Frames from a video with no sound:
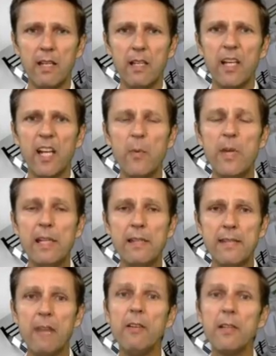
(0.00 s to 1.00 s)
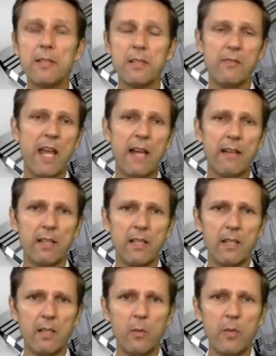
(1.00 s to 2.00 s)
And we can see evidence of that.
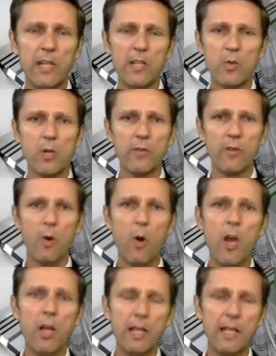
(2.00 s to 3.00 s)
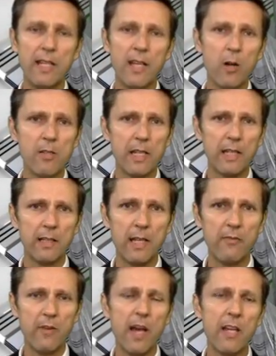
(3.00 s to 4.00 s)
When they drill for oil in the Arctic,
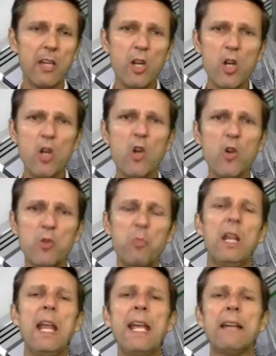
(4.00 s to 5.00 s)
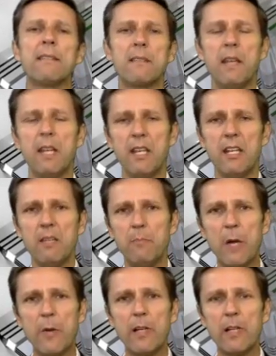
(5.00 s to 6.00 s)
they find huge plants
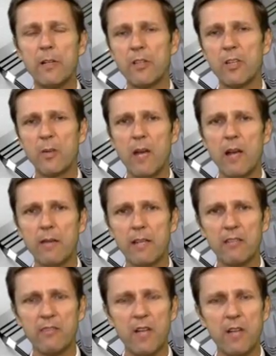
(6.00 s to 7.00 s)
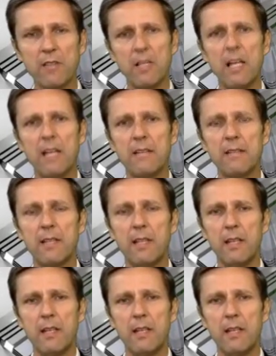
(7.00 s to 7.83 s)
buried under the ground that have fossilized.